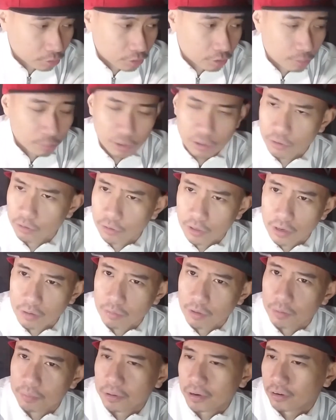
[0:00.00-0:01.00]
normal to them.
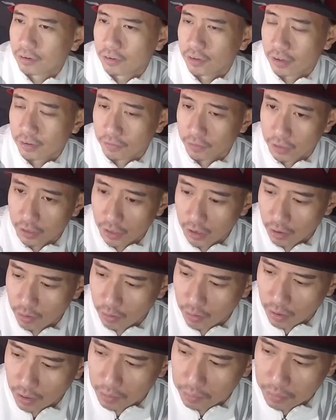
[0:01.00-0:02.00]
They probably couldn't even
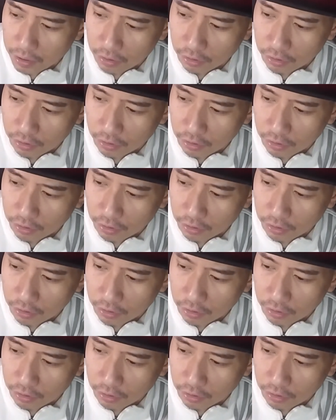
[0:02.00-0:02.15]
tell. I